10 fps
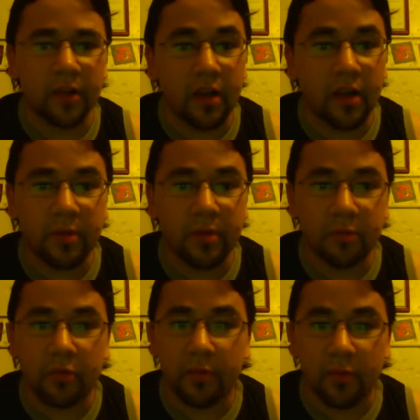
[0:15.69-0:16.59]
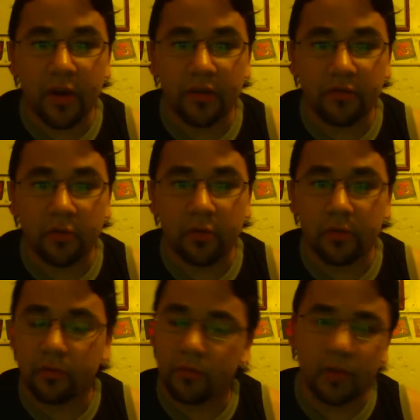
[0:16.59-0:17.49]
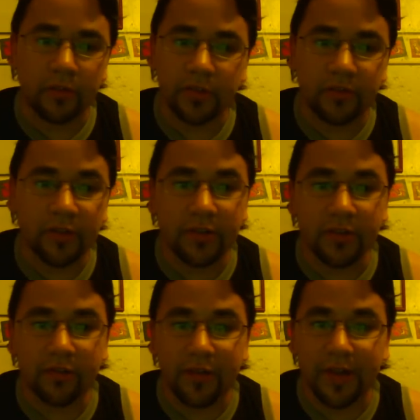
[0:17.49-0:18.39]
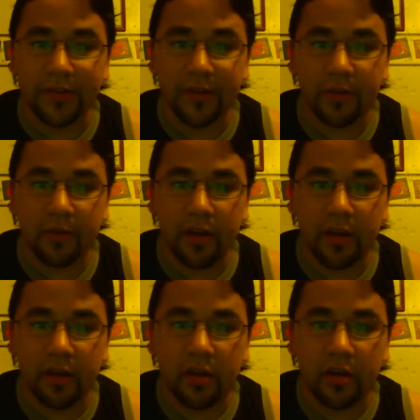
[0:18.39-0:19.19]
a lot of people have been waiting for. Well, at least wrestling fans anyway.